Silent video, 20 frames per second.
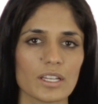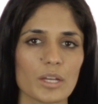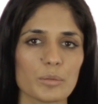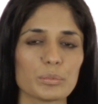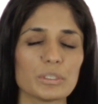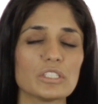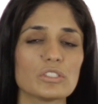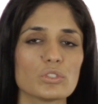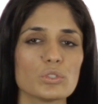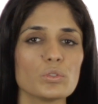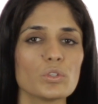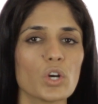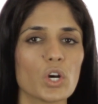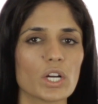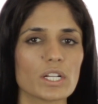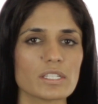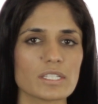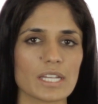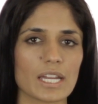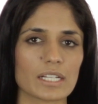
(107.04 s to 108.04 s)
Please do
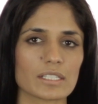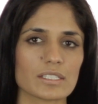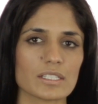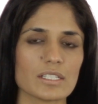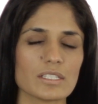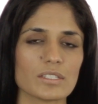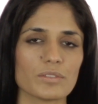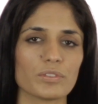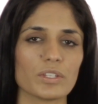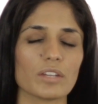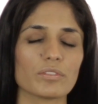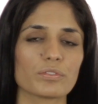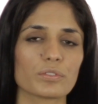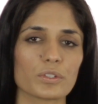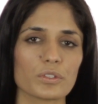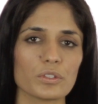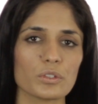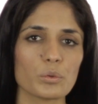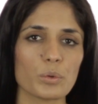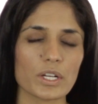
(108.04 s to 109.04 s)
contact us if you have
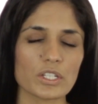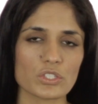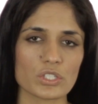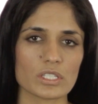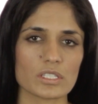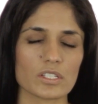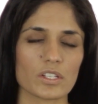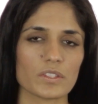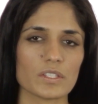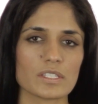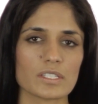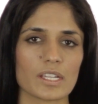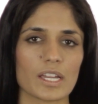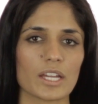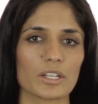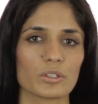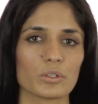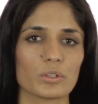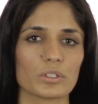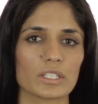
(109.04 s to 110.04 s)
further questions on this
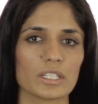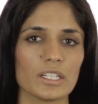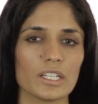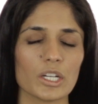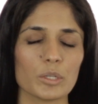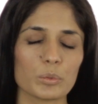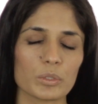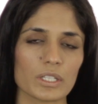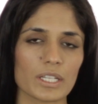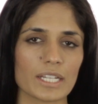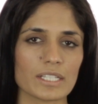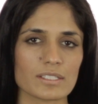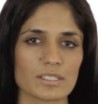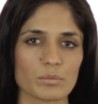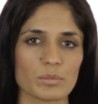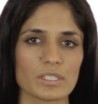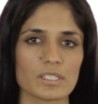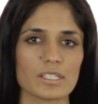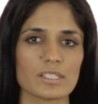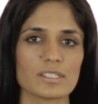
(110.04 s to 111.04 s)
category or would like some
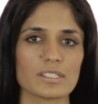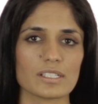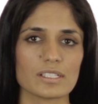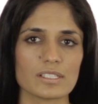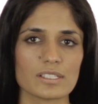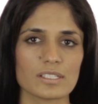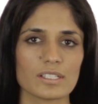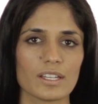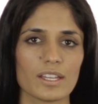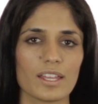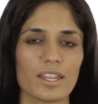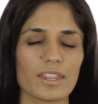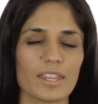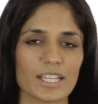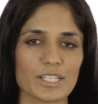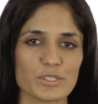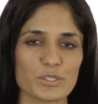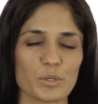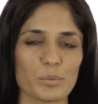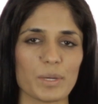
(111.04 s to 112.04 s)
assistance.
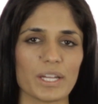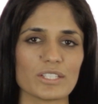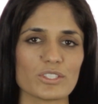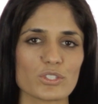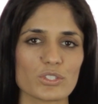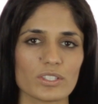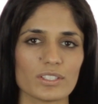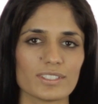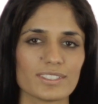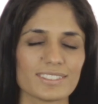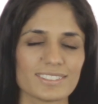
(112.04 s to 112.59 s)
Thanks so much.